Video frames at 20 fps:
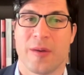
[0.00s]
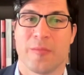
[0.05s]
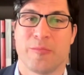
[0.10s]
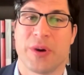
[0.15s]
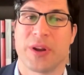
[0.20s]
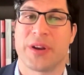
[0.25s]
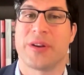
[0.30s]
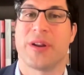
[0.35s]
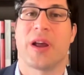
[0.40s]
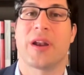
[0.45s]

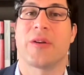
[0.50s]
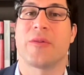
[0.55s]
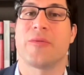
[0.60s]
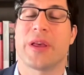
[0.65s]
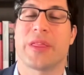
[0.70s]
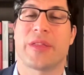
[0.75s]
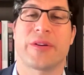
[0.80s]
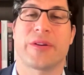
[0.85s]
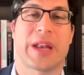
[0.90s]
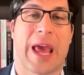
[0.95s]
but not
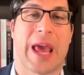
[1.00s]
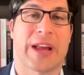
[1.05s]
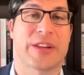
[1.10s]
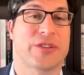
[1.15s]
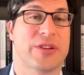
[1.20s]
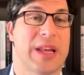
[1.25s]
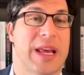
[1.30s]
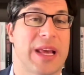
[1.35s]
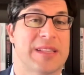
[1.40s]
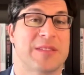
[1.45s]
whether it
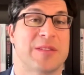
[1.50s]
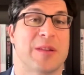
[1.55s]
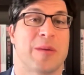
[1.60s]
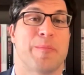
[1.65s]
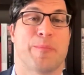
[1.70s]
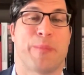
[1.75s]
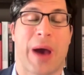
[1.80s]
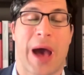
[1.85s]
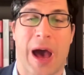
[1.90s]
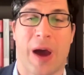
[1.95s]
actually has the
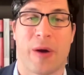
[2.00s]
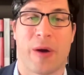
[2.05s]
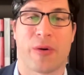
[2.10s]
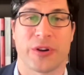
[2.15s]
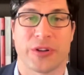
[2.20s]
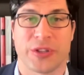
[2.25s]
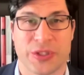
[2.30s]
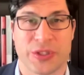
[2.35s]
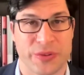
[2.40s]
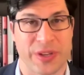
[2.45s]

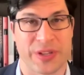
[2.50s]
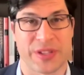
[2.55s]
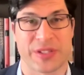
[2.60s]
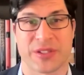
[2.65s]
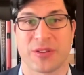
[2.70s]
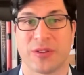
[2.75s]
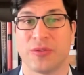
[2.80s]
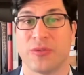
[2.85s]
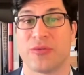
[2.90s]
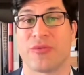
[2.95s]
power to exclude